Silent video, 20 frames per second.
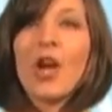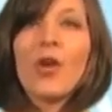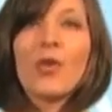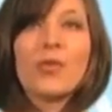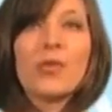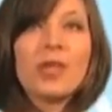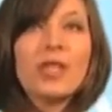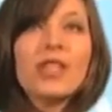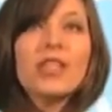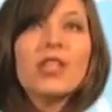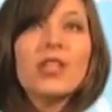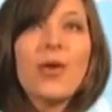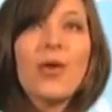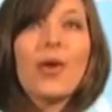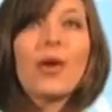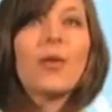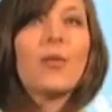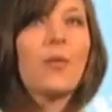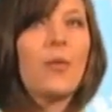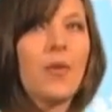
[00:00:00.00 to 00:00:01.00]
Really
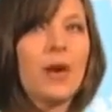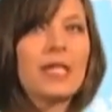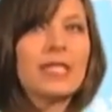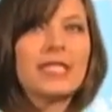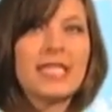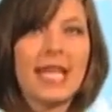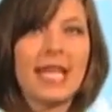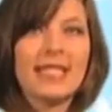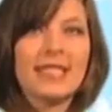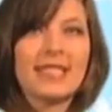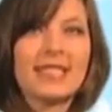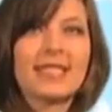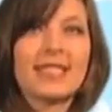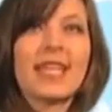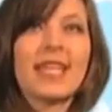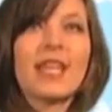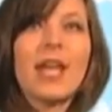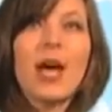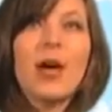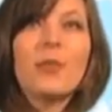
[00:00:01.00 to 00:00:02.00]
knowing one tense
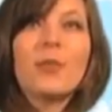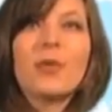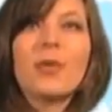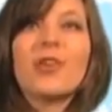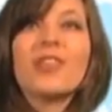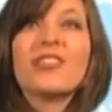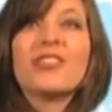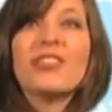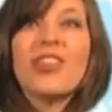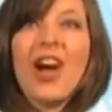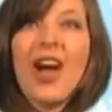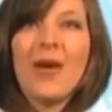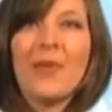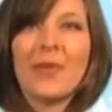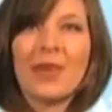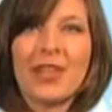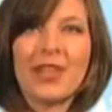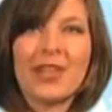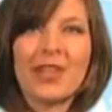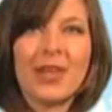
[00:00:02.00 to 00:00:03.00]
can help you a lot
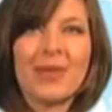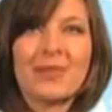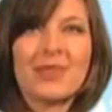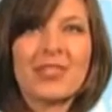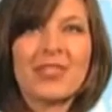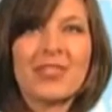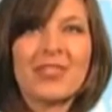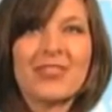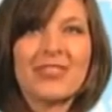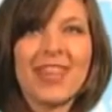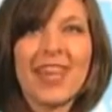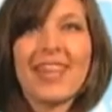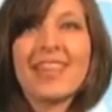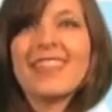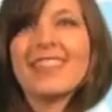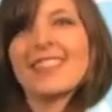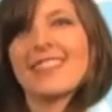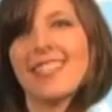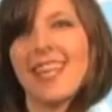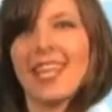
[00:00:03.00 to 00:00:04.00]
when it comes to learn
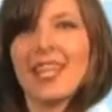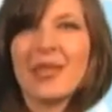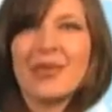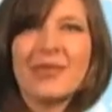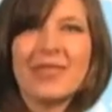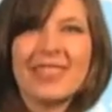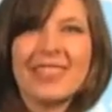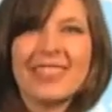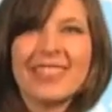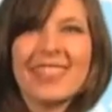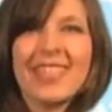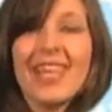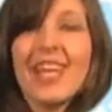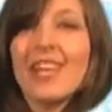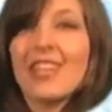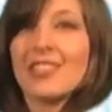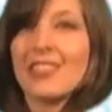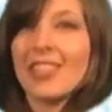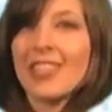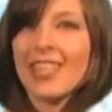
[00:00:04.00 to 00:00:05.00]
that second one.
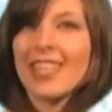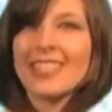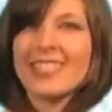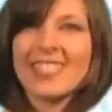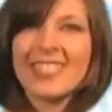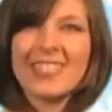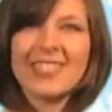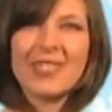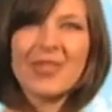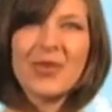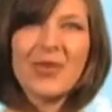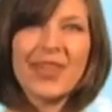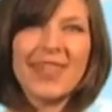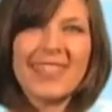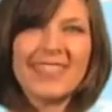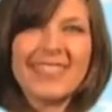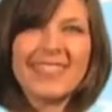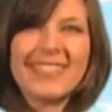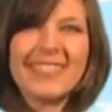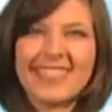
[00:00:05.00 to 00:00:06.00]
So let's get to it.
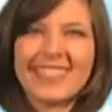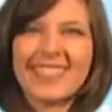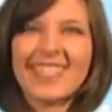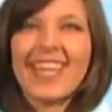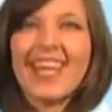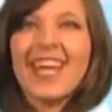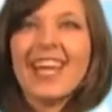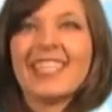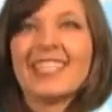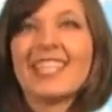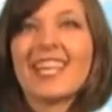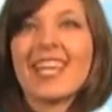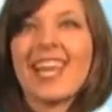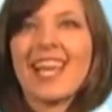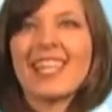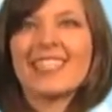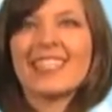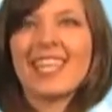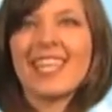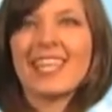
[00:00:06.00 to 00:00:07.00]
Like I
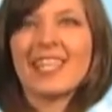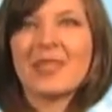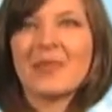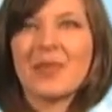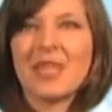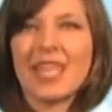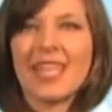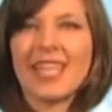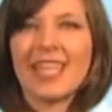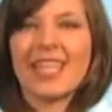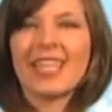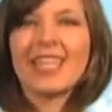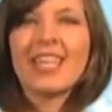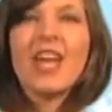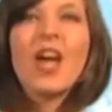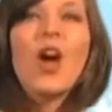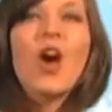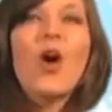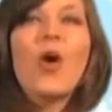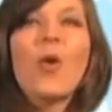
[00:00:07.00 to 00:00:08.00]
said in the beginning,
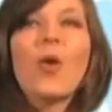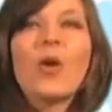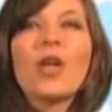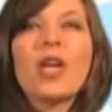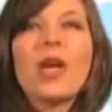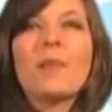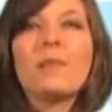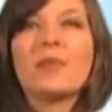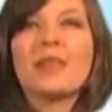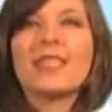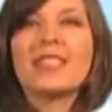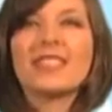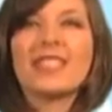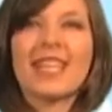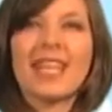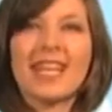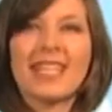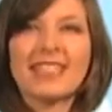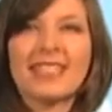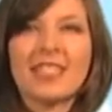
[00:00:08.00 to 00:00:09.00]
hoy
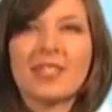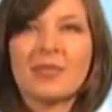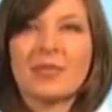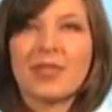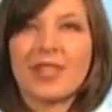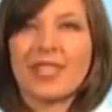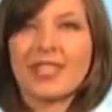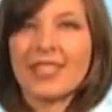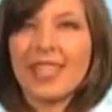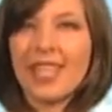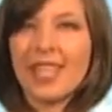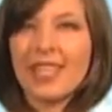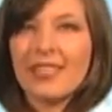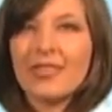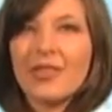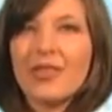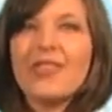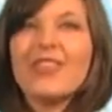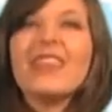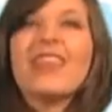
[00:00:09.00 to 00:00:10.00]
aprenderás el
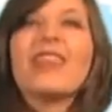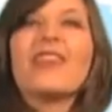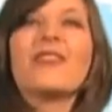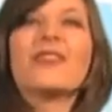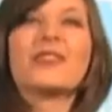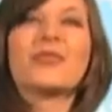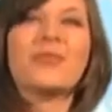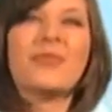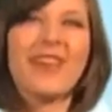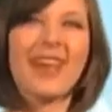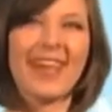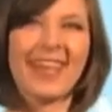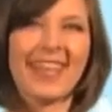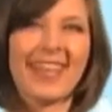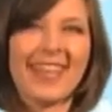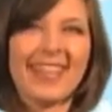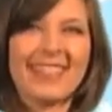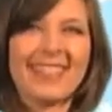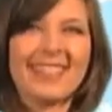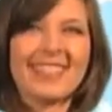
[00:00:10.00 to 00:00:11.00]
pretérito y los
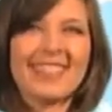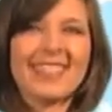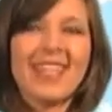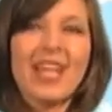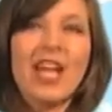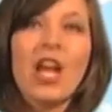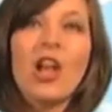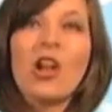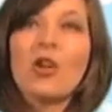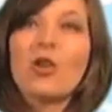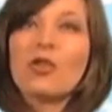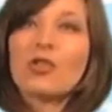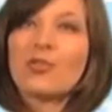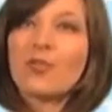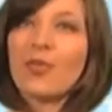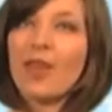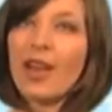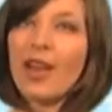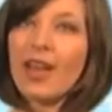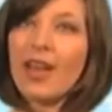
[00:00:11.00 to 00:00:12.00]
viajes. Los
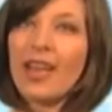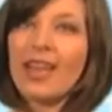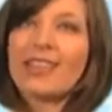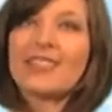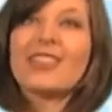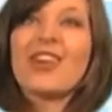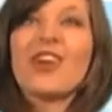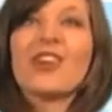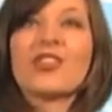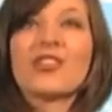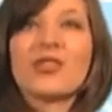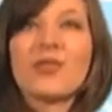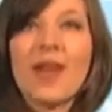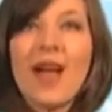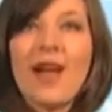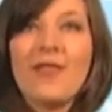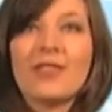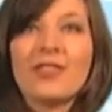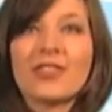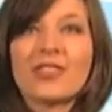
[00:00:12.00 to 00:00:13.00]
viajes are
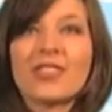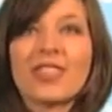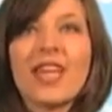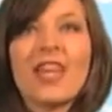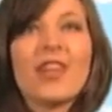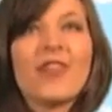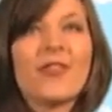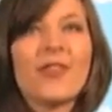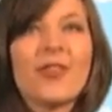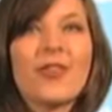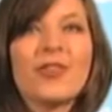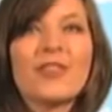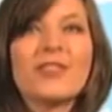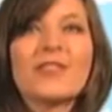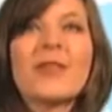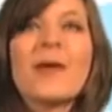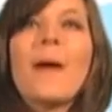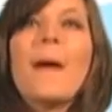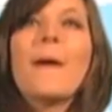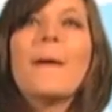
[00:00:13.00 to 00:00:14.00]
travels, and of course,
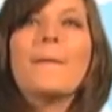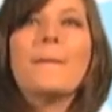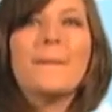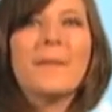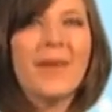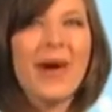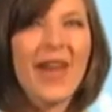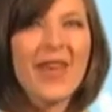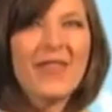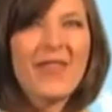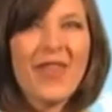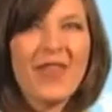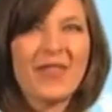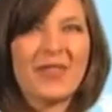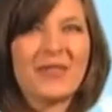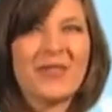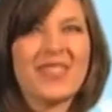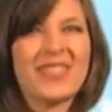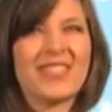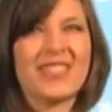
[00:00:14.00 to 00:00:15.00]
my favorite
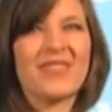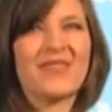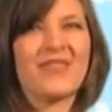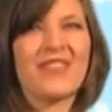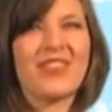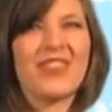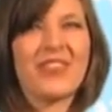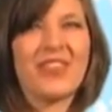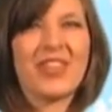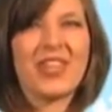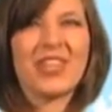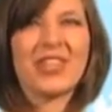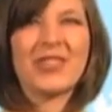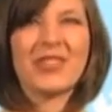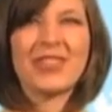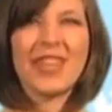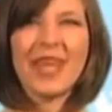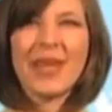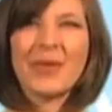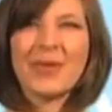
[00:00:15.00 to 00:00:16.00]
reason for learning a new
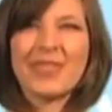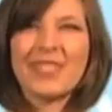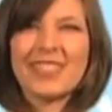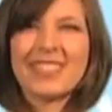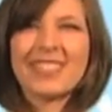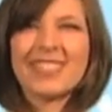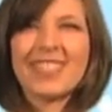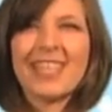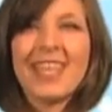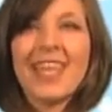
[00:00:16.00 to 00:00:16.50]
language.